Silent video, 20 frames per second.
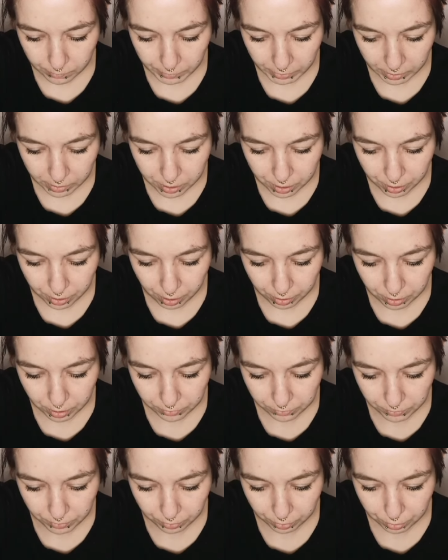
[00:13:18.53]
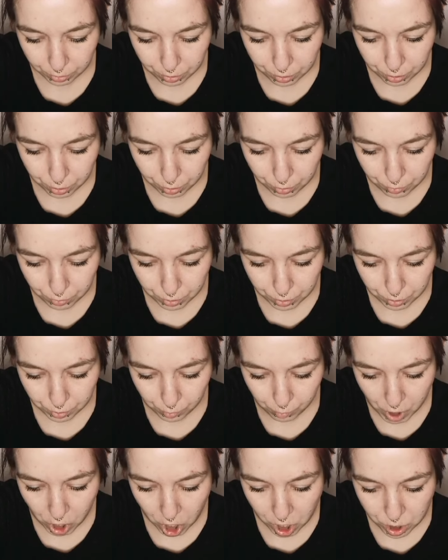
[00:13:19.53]
Make sure not to fill it
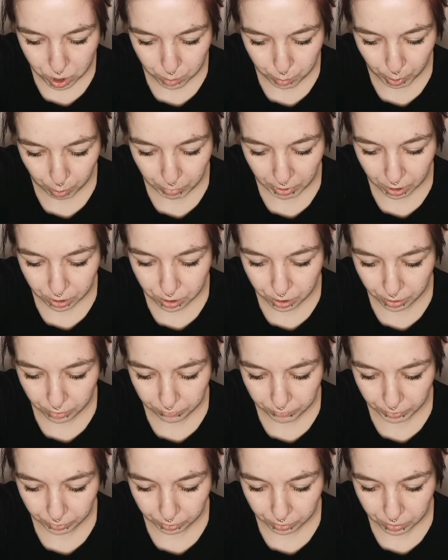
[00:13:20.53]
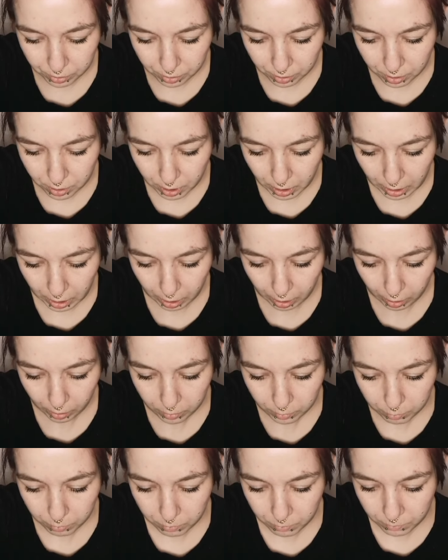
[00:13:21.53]
too much, but make sure to fill it to the
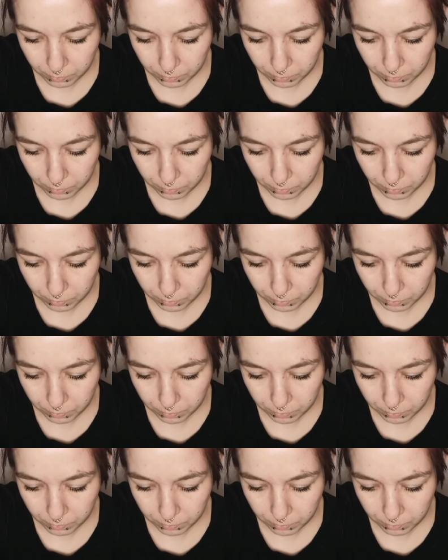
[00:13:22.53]
top.